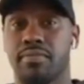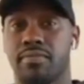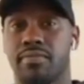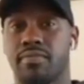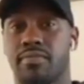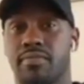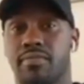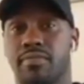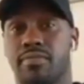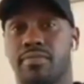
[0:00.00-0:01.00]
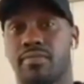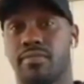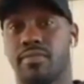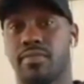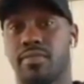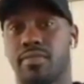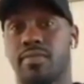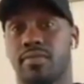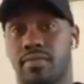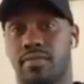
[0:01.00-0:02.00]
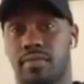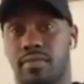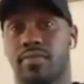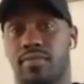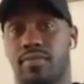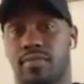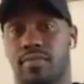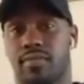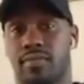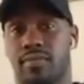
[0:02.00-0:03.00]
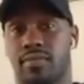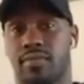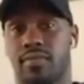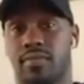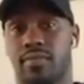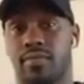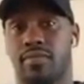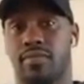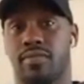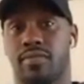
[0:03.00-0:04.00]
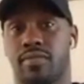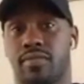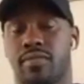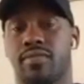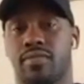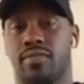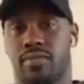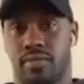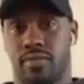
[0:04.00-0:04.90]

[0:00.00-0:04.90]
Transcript: The person shown says nothing.